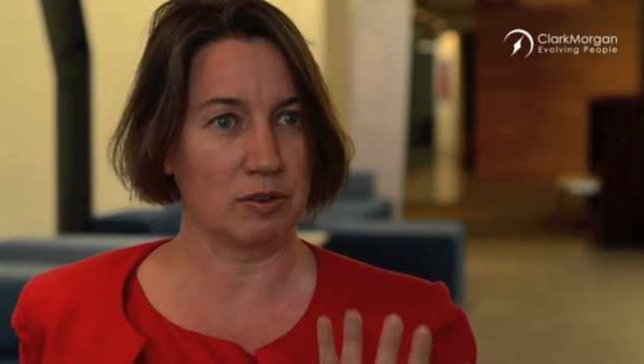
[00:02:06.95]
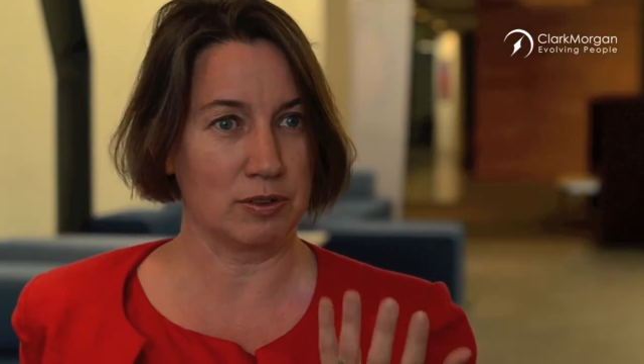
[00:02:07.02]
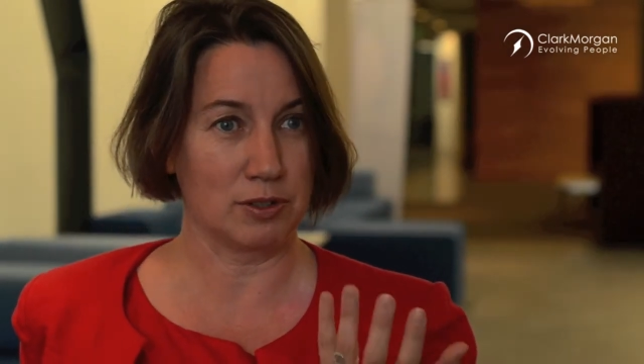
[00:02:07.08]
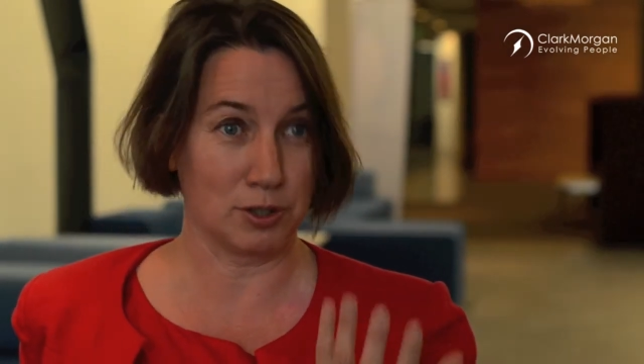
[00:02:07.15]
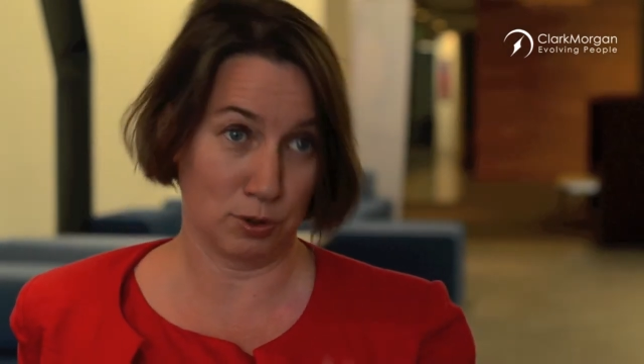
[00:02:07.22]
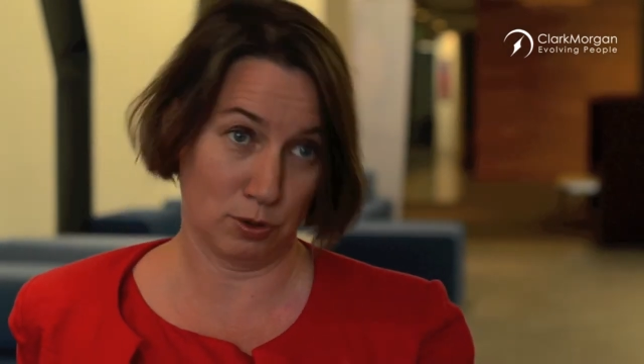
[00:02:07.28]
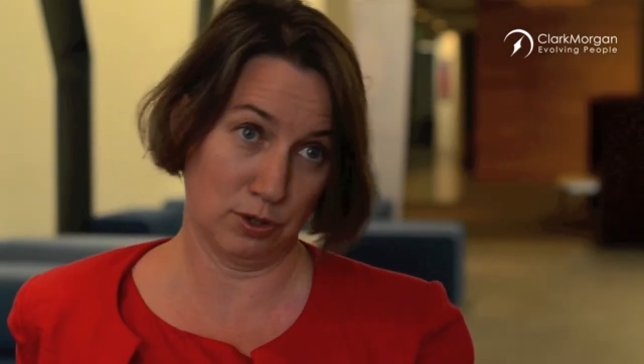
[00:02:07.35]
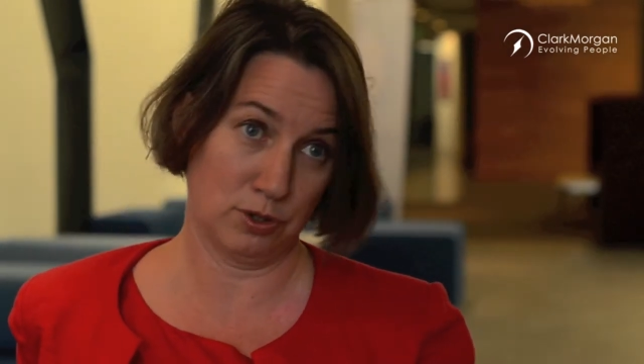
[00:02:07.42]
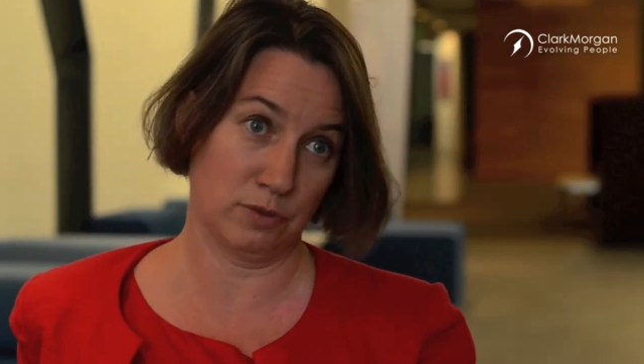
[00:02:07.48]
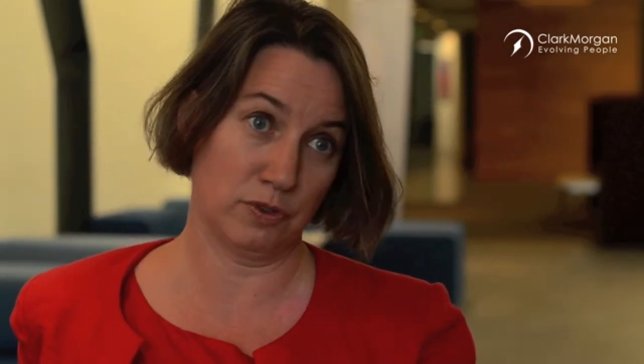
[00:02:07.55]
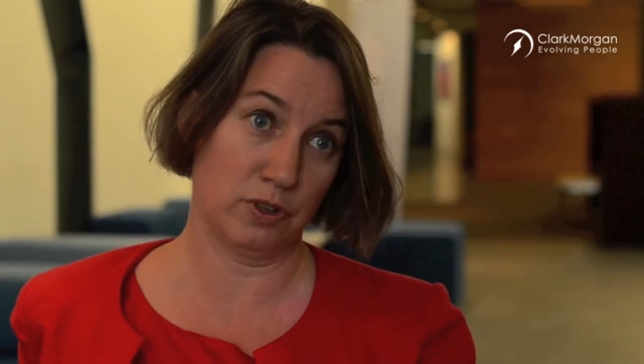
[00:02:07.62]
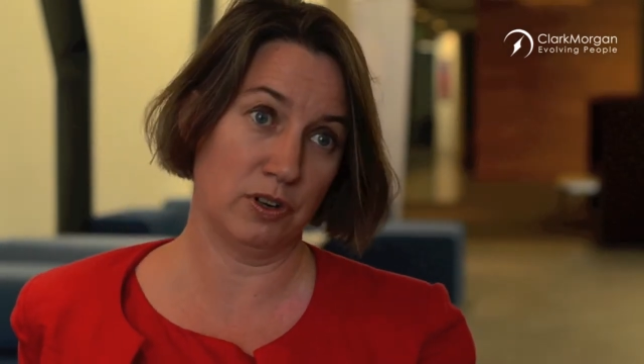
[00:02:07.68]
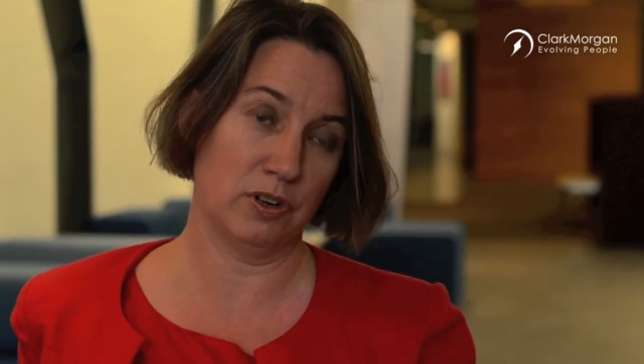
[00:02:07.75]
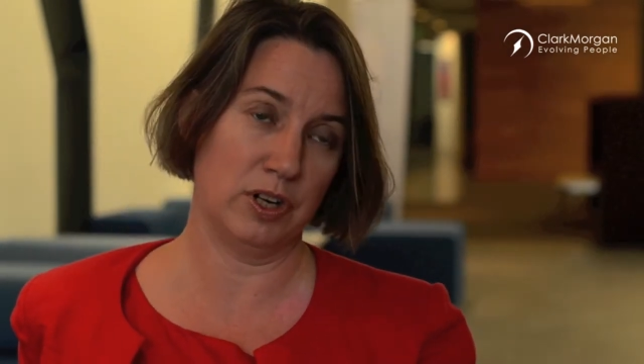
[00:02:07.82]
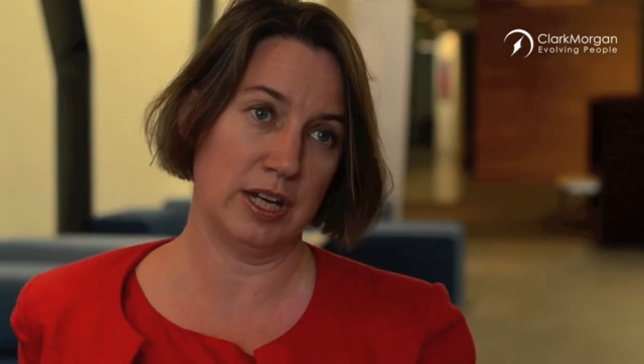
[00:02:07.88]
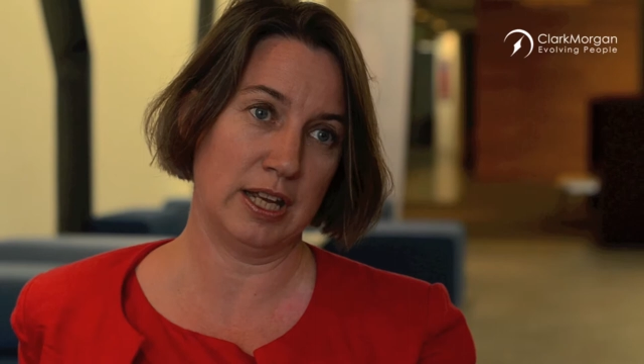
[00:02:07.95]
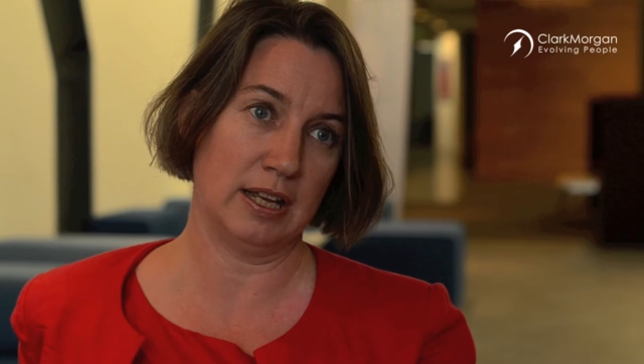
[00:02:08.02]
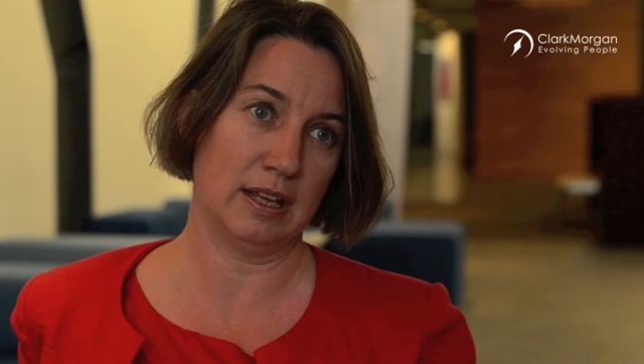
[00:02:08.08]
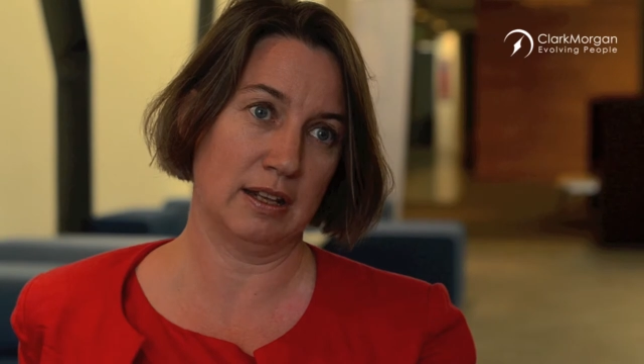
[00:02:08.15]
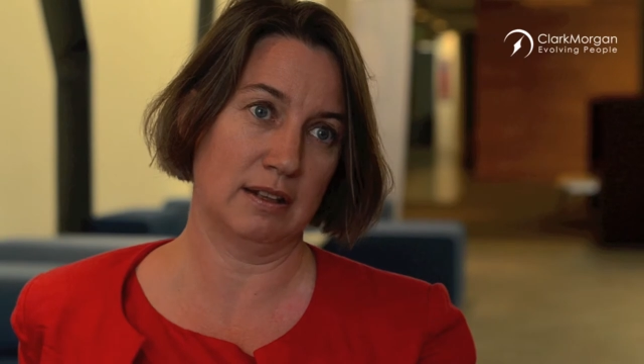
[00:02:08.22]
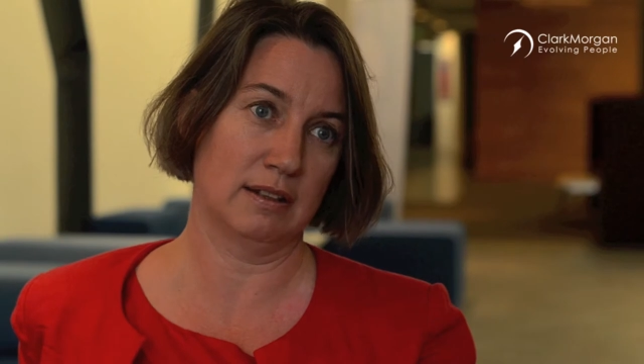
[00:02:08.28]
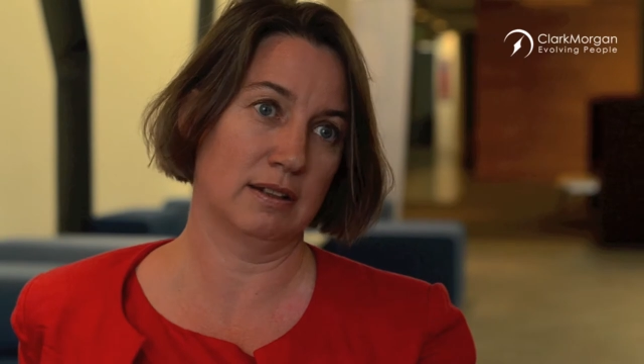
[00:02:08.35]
source of earning,